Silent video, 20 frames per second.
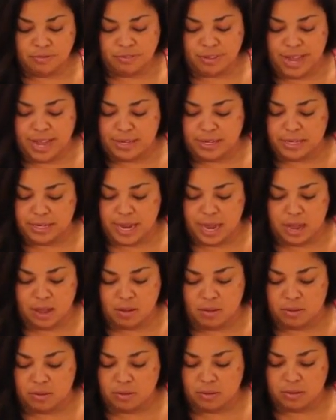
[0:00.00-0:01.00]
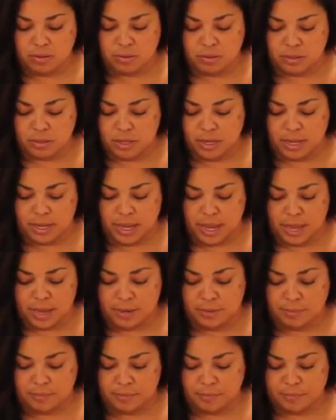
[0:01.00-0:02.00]
Flatten it out
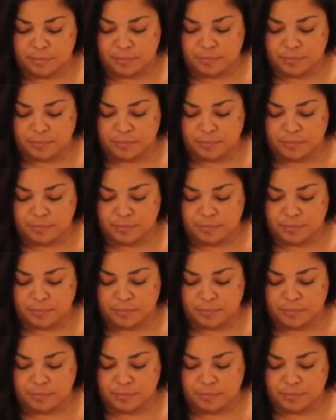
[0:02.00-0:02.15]
again.